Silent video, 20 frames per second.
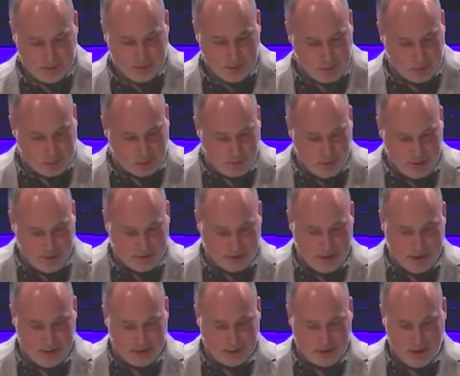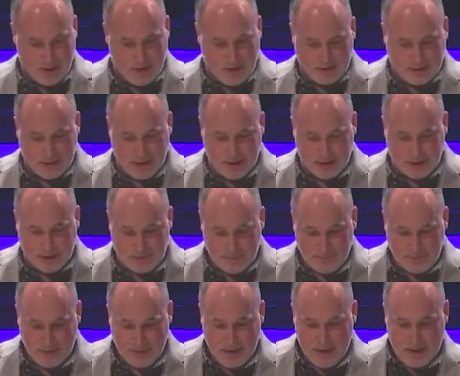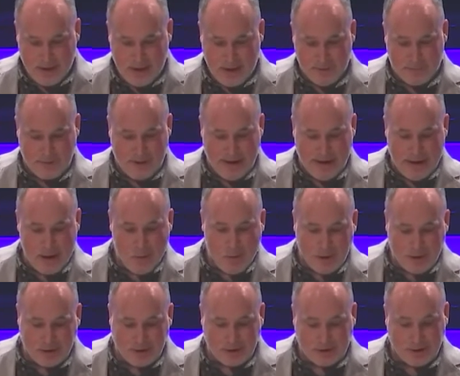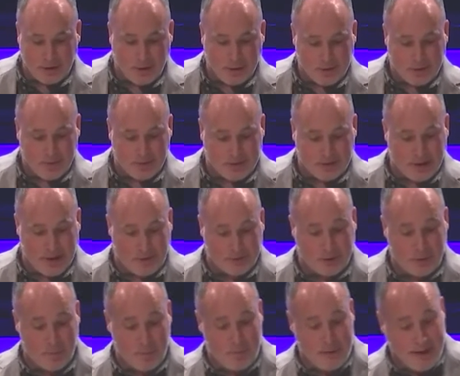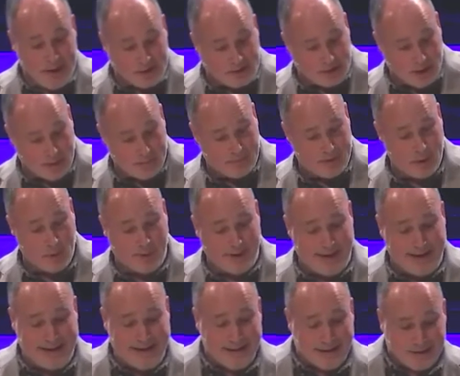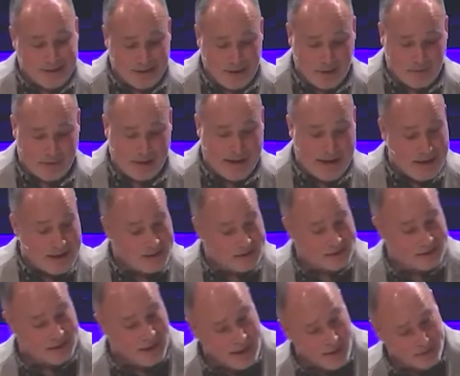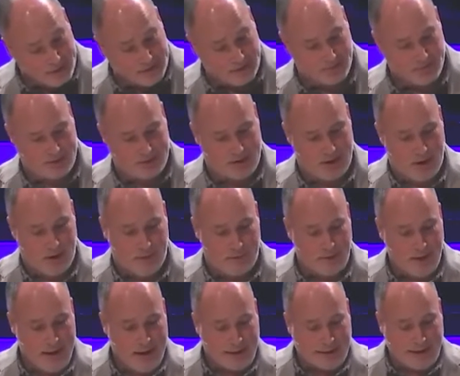Notice what he says there. He says, if anyone considers himself to be something when he is nothing, he deceives himself.